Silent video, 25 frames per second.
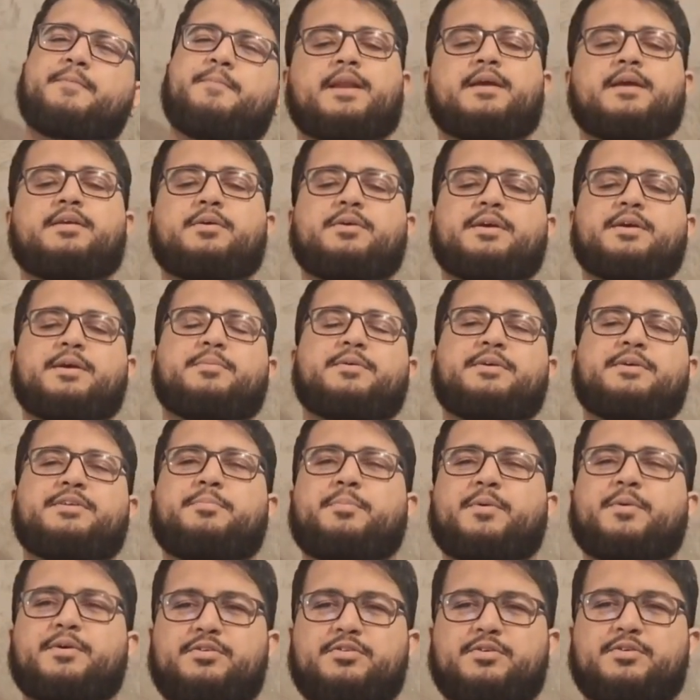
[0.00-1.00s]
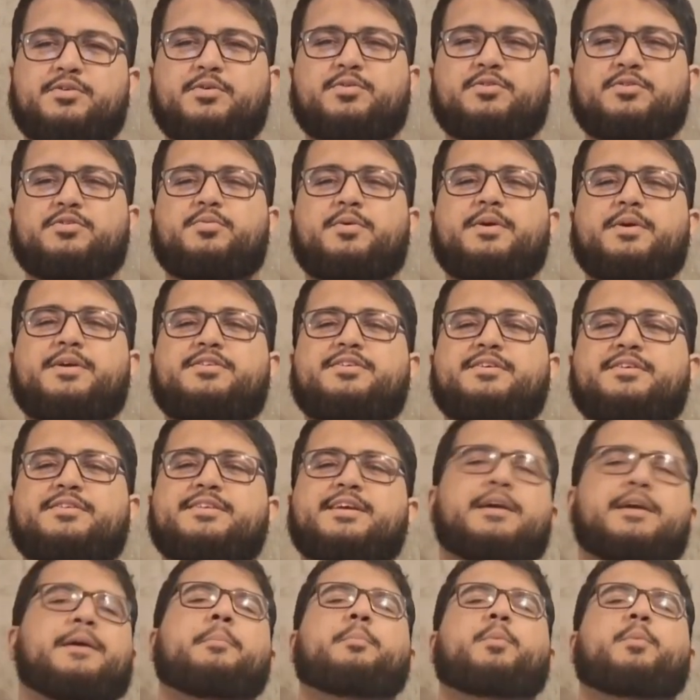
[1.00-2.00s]
and you can respond to those questions
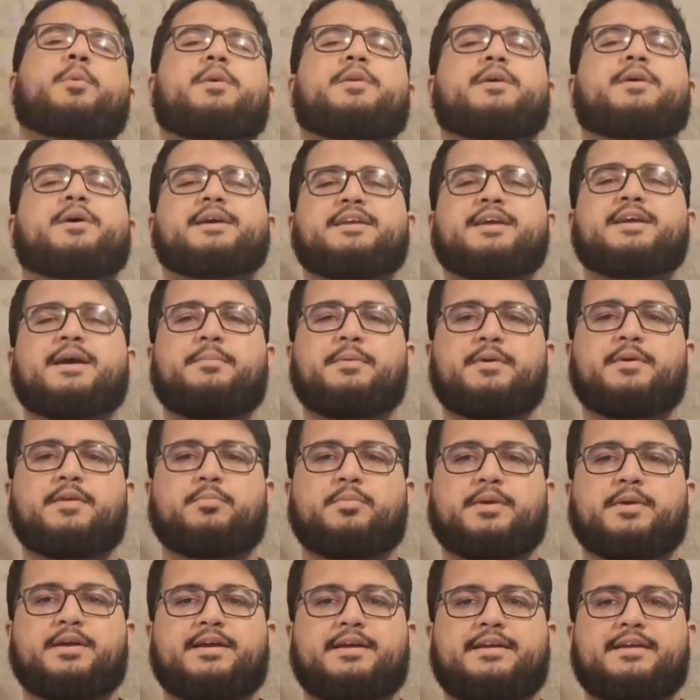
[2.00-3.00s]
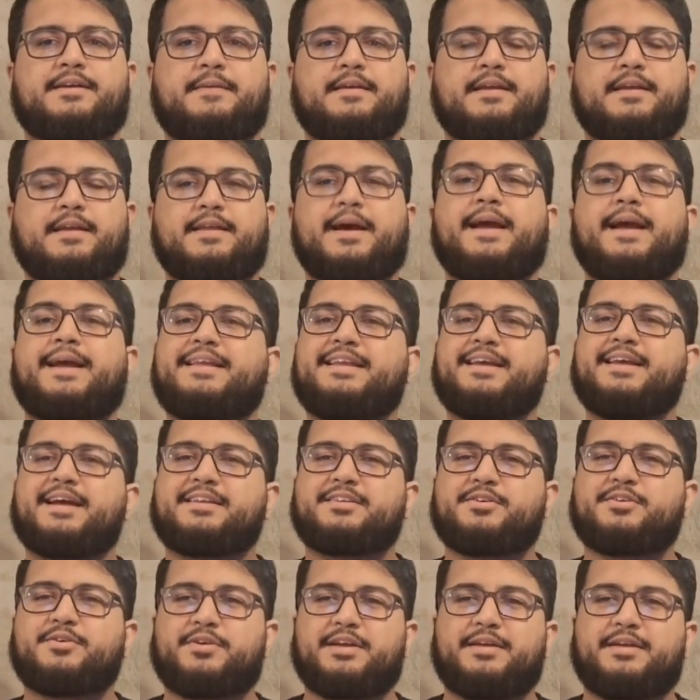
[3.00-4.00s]
in a more dynamic way. And
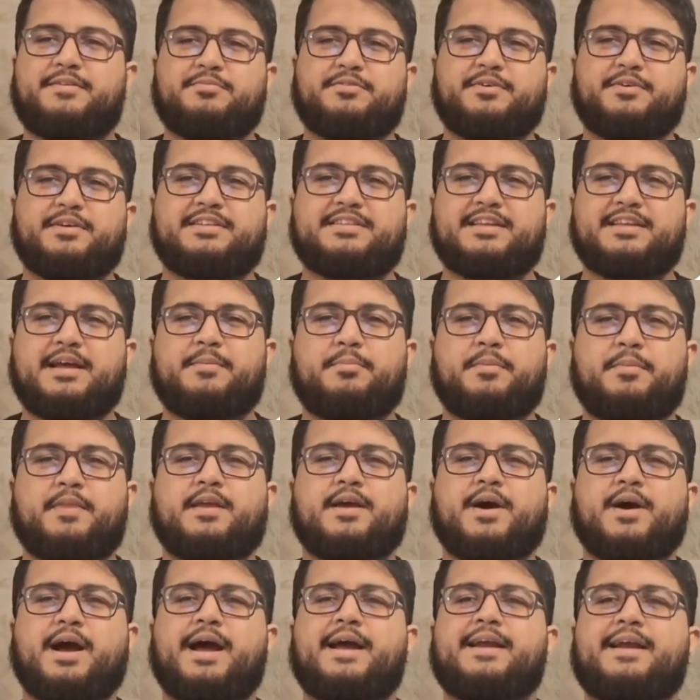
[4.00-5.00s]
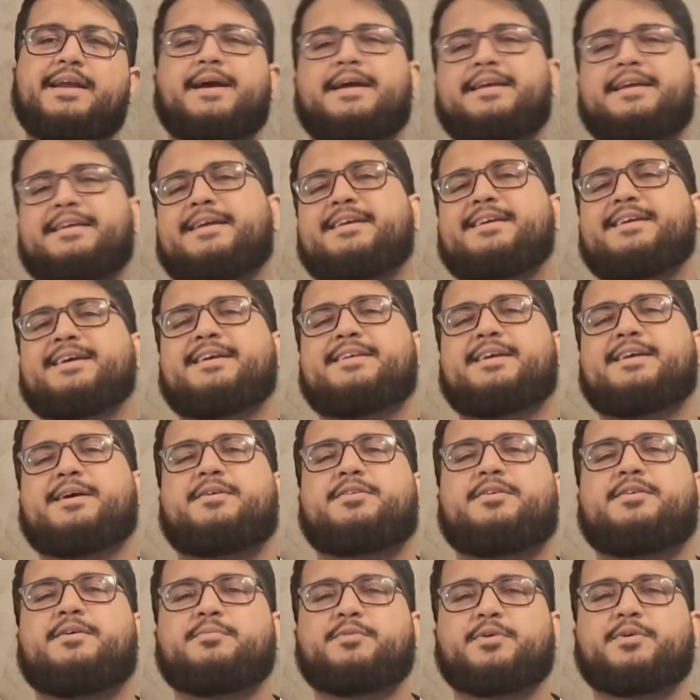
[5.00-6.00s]
then you can, for example, highlight the
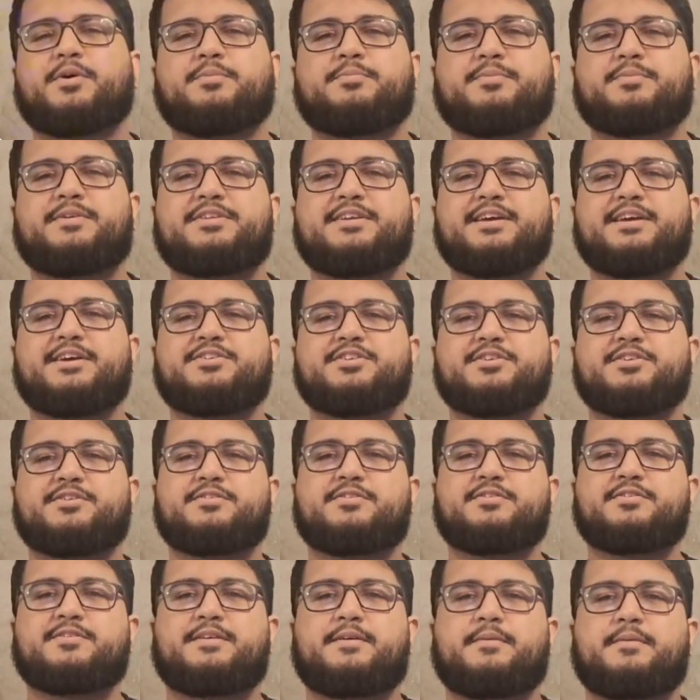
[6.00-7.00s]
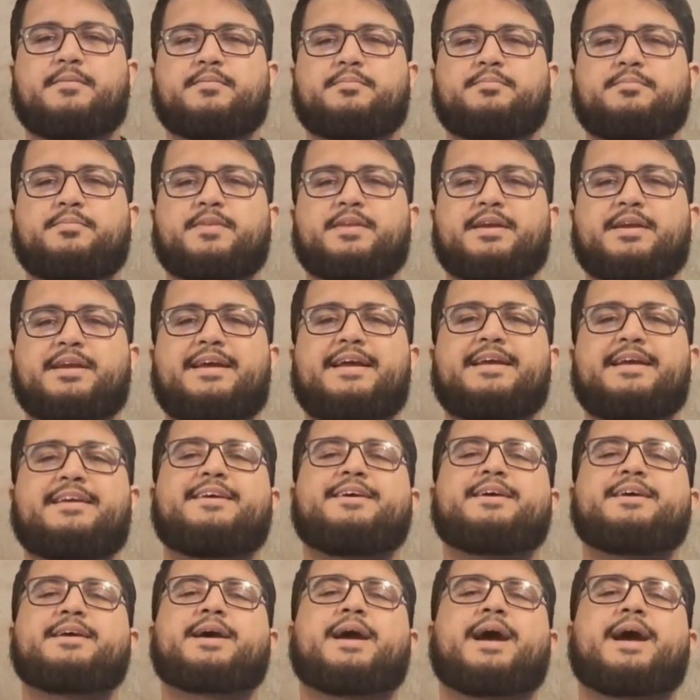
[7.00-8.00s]
details of conversations for
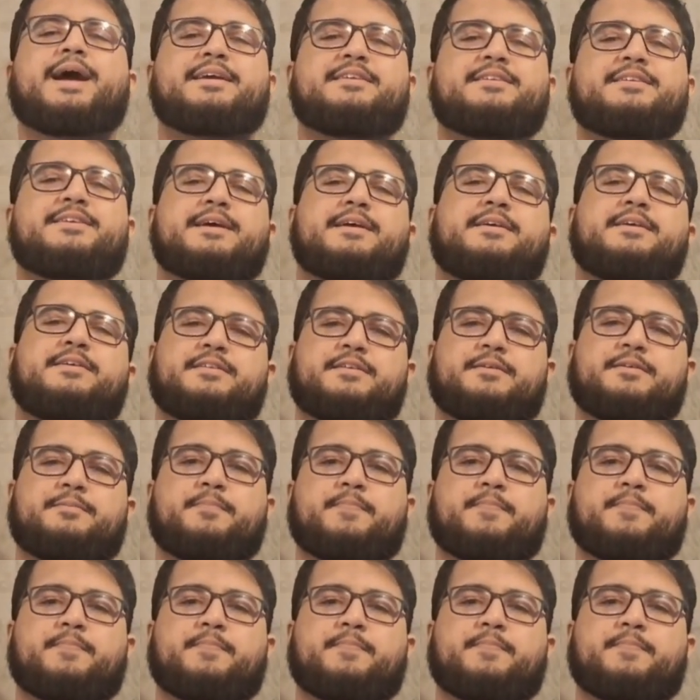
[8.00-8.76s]
easier access.